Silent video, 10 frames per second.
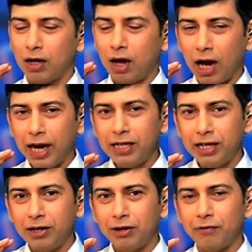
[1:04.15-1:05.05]
high
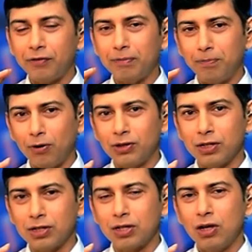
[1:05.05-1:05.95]
degree of
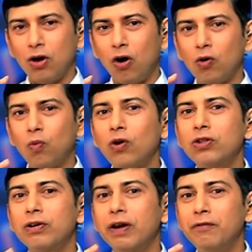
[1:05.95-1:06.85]
importance on what
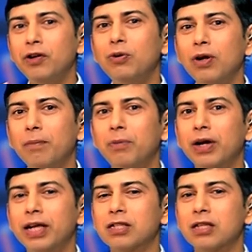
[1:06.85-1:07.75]
the revenue number
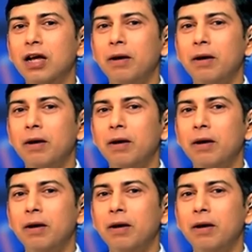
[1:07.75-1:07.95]
is,